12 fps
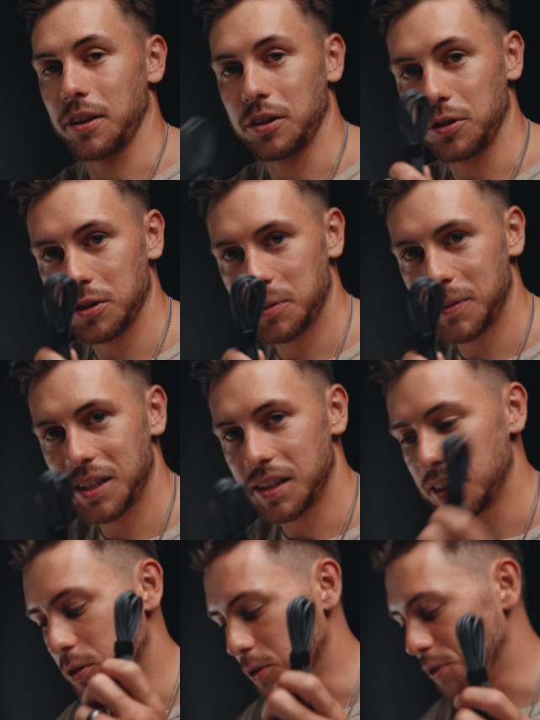with a
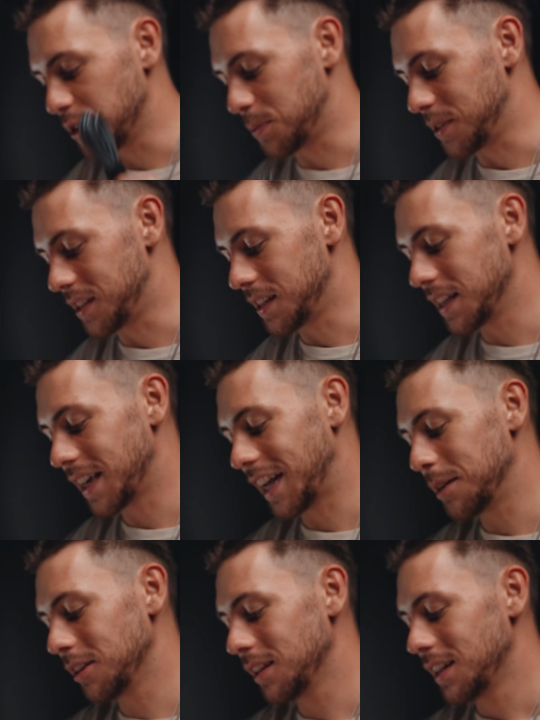USB-C to USB-C
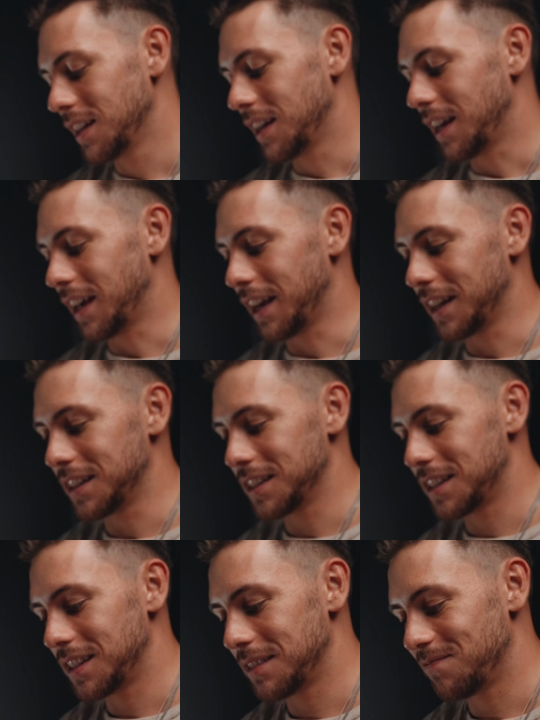cable
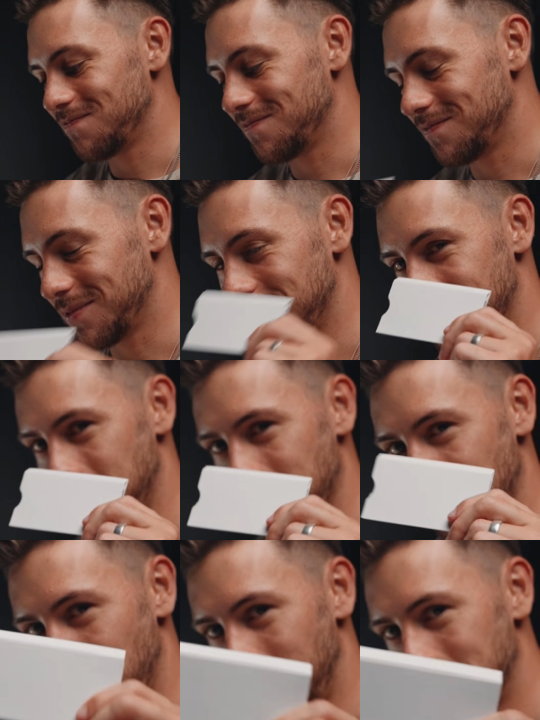and
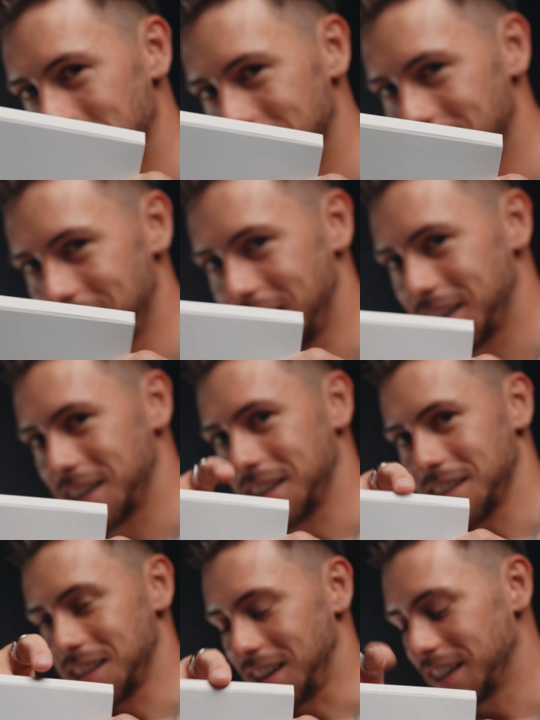something very exciting
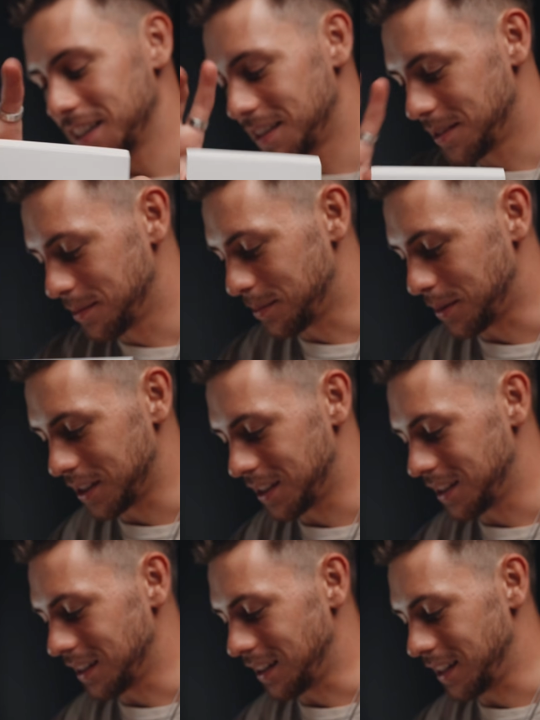inside. But
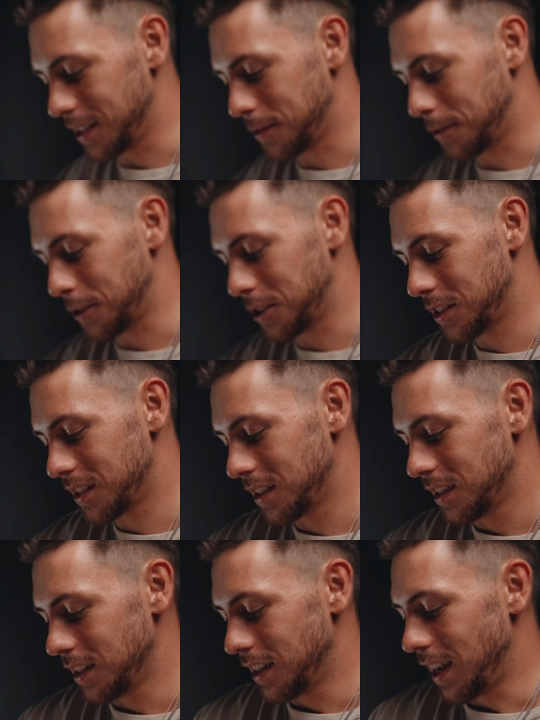let's first
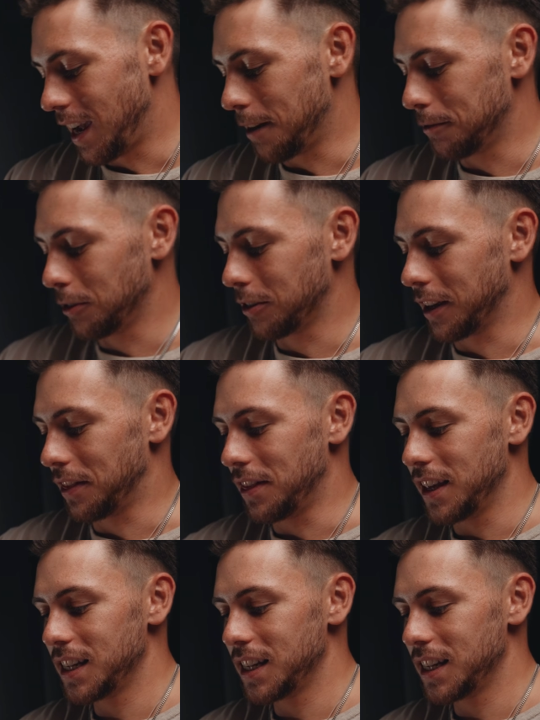have a look at